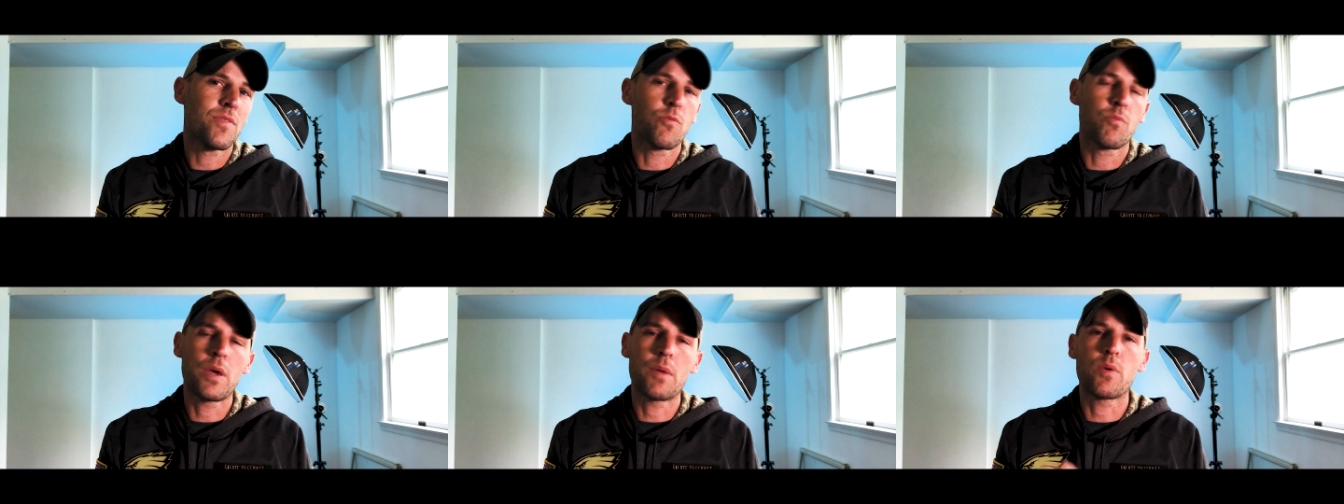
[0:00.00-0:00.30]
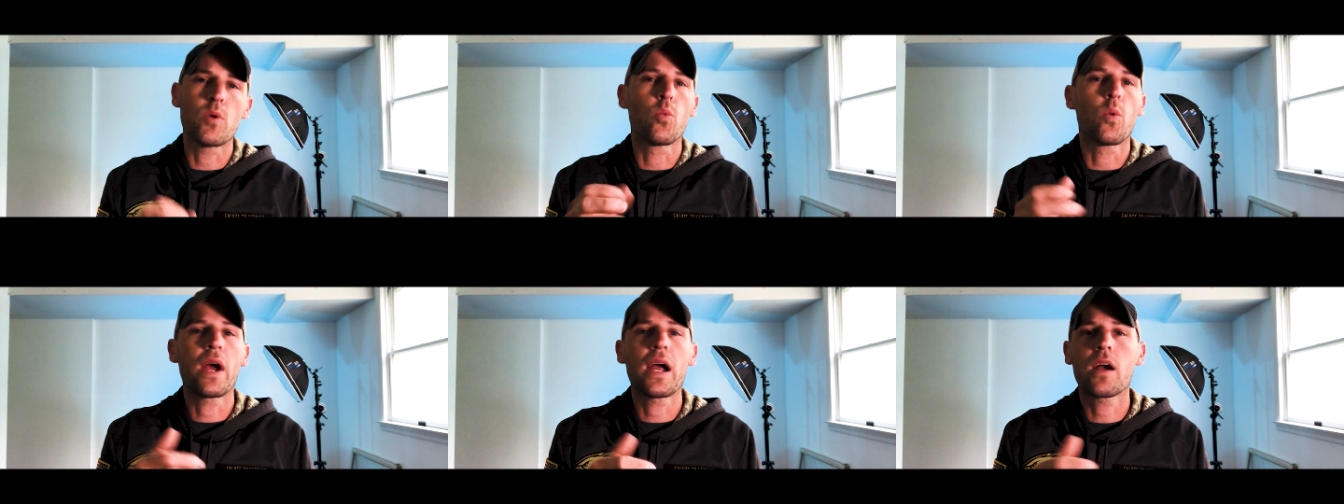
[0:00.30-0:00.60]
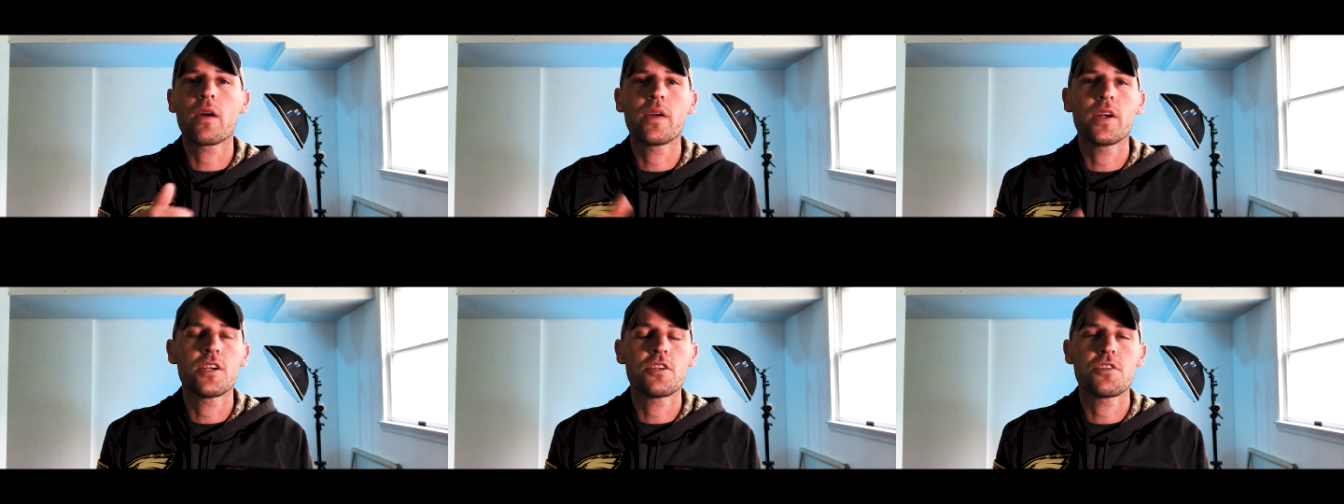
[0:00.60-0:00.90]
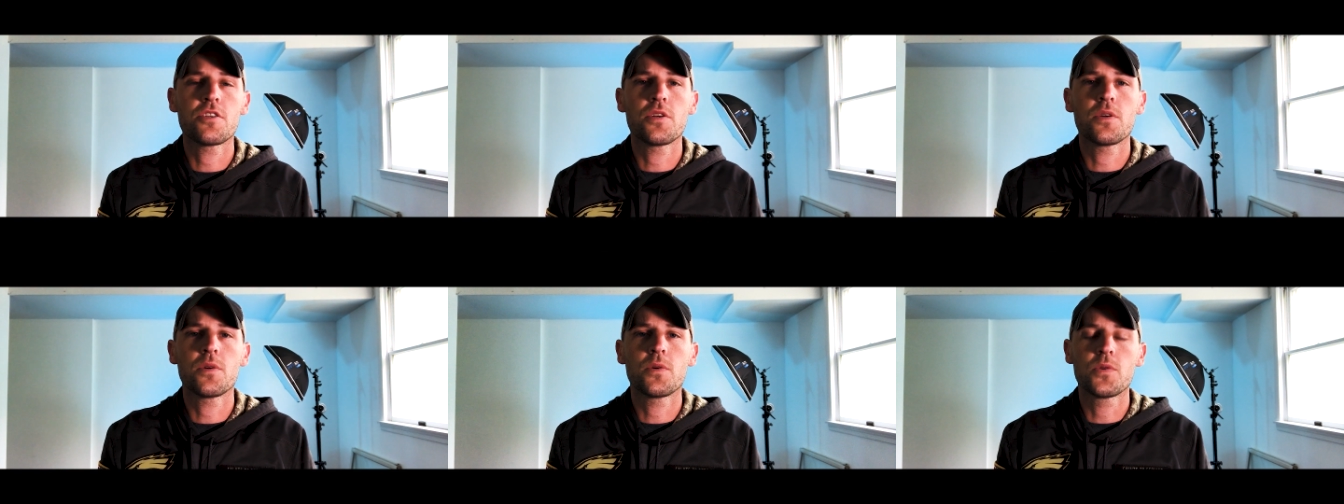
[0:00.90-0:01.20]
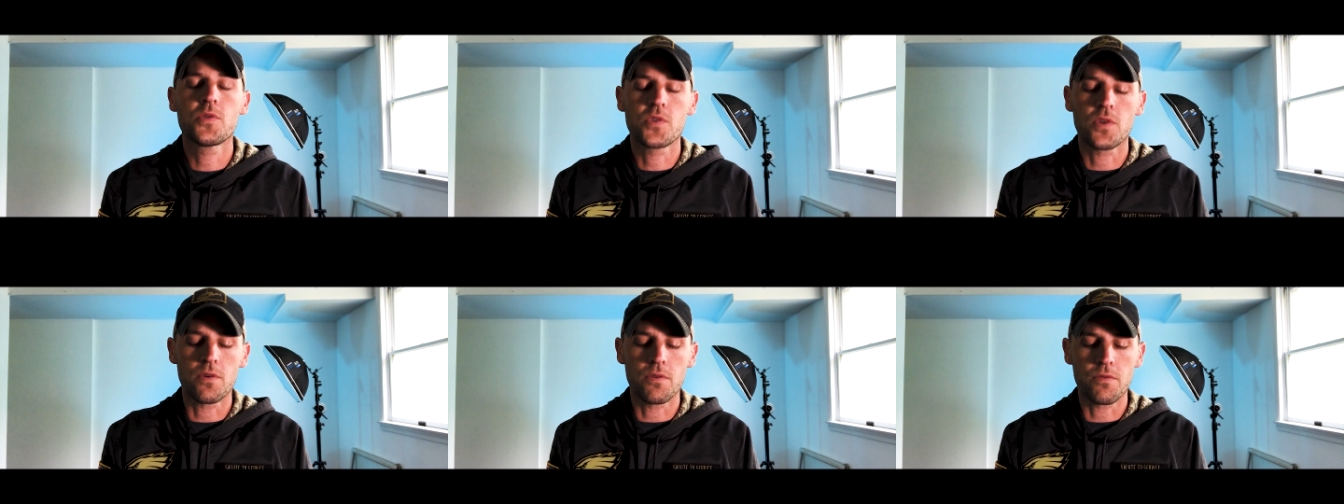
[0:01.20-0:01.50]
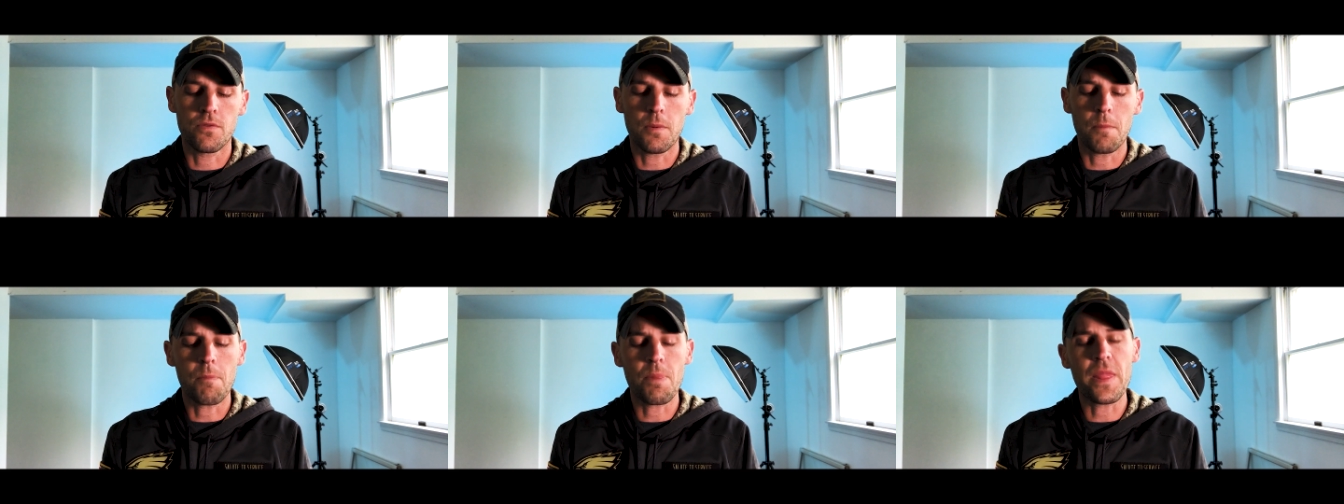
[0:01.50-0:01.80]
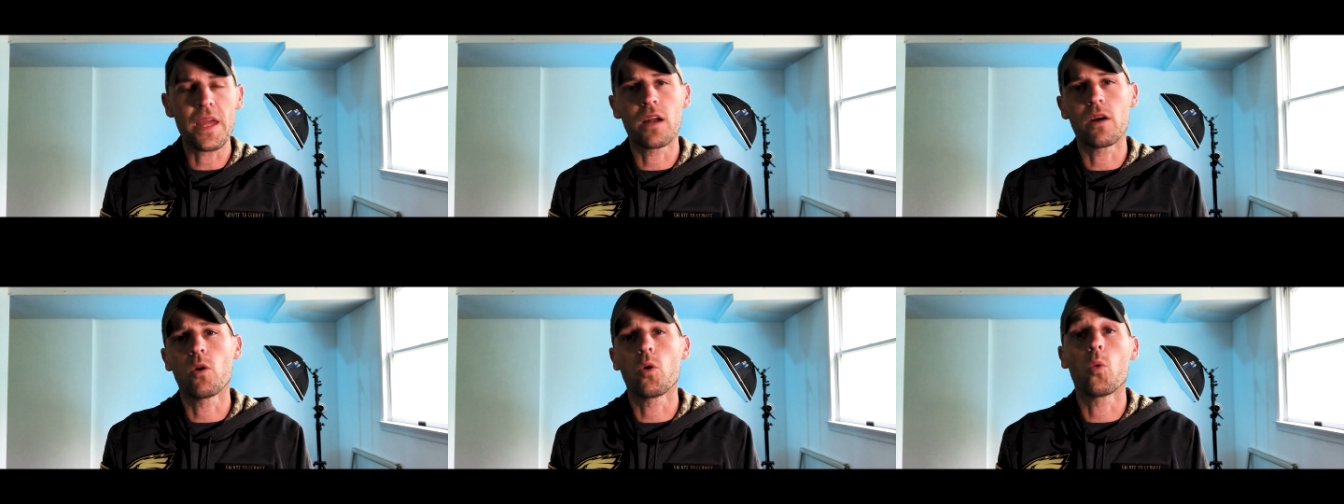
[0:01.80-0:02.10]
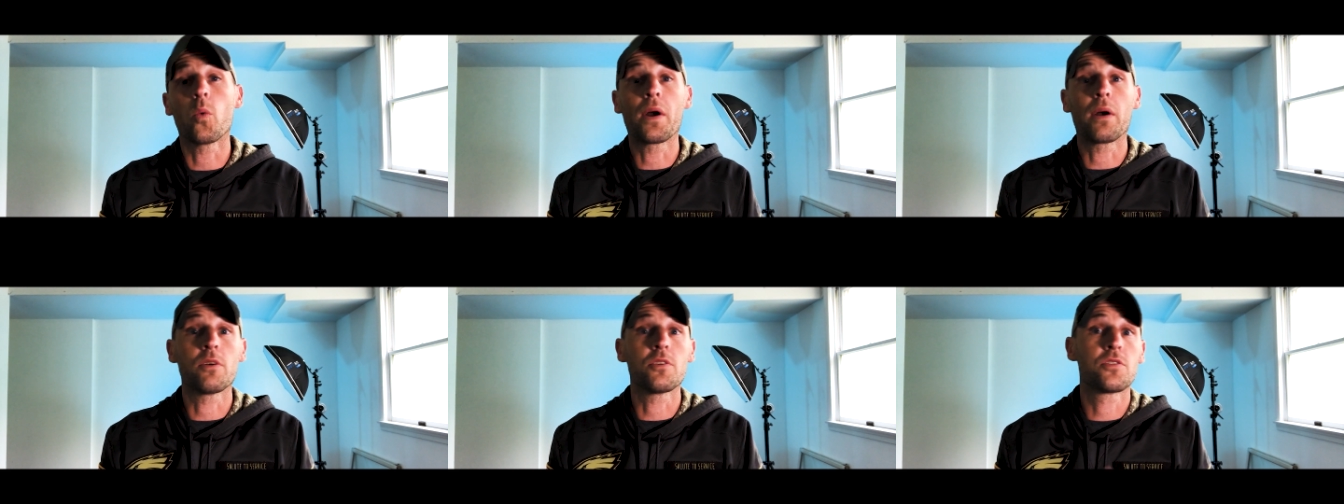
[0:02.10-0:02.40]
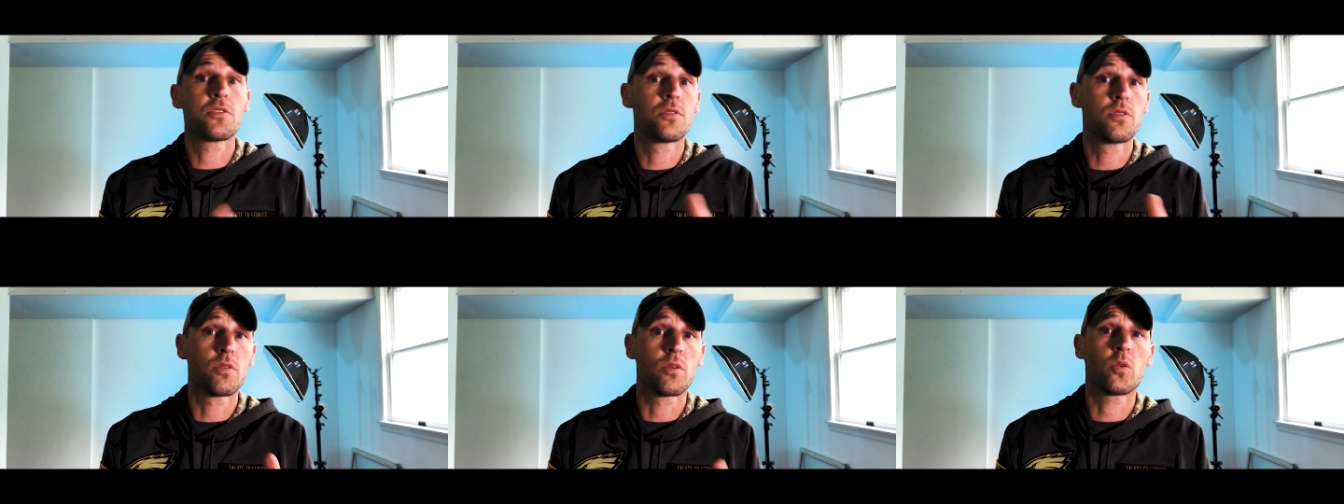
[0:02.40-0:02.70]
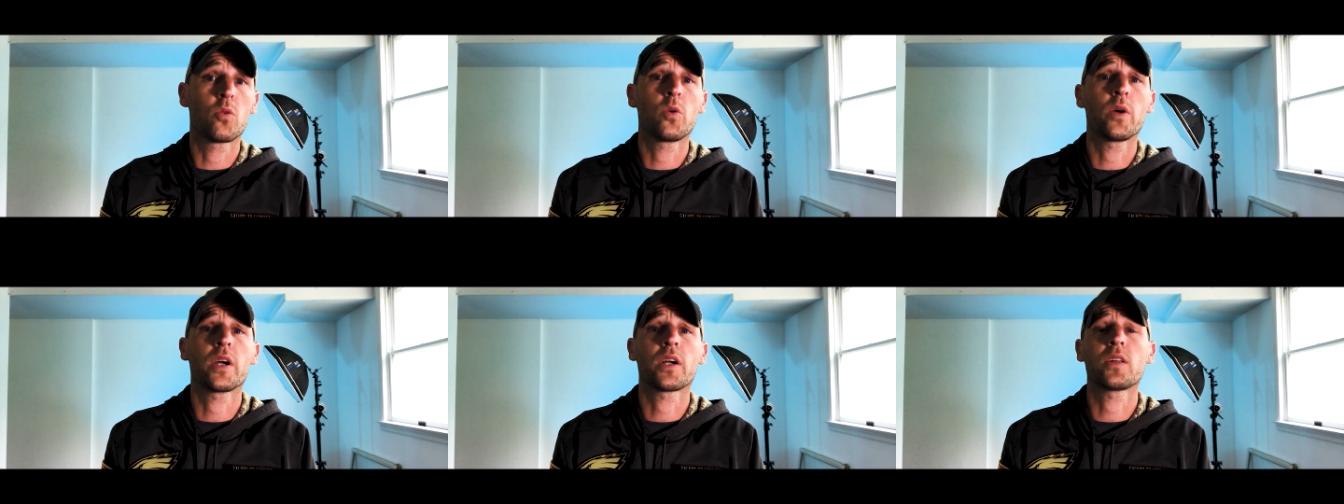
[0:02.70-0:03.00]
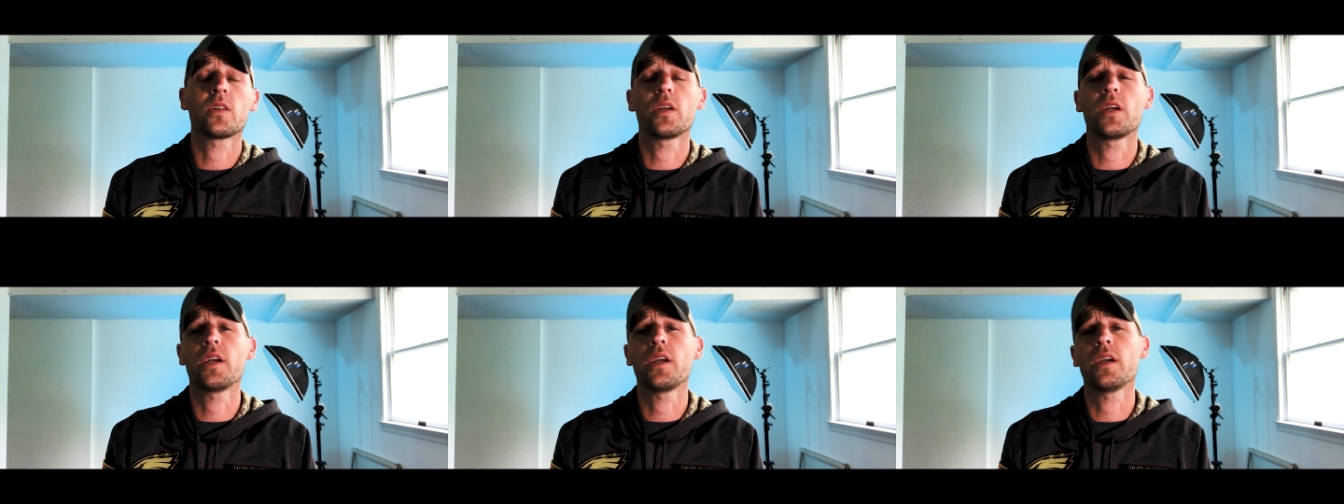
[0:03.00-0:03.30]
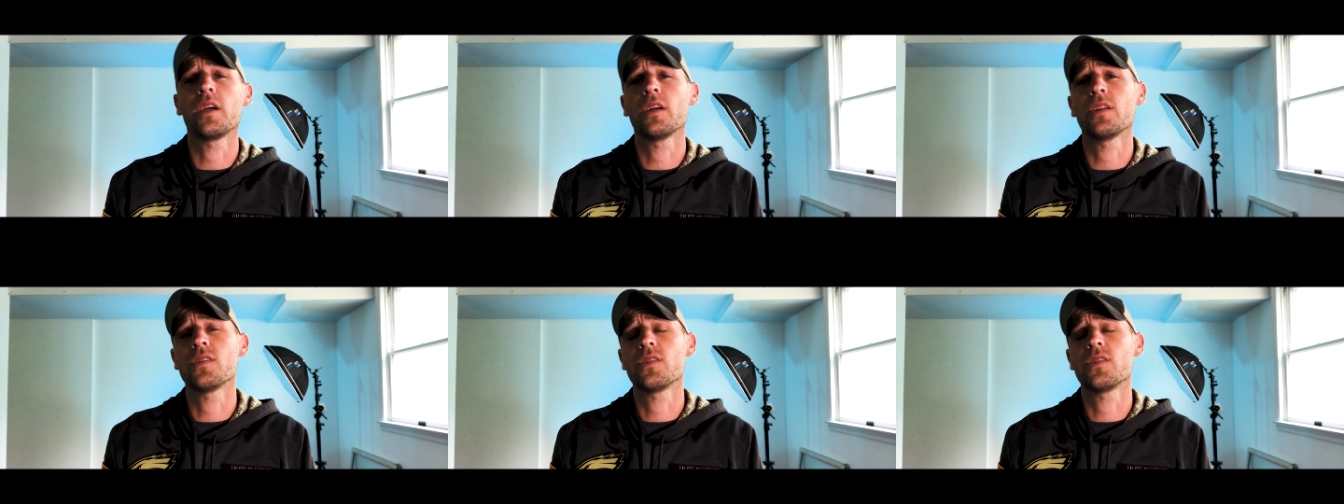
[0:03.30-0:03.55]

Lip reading: maybe wear issues of, it wears too quickly,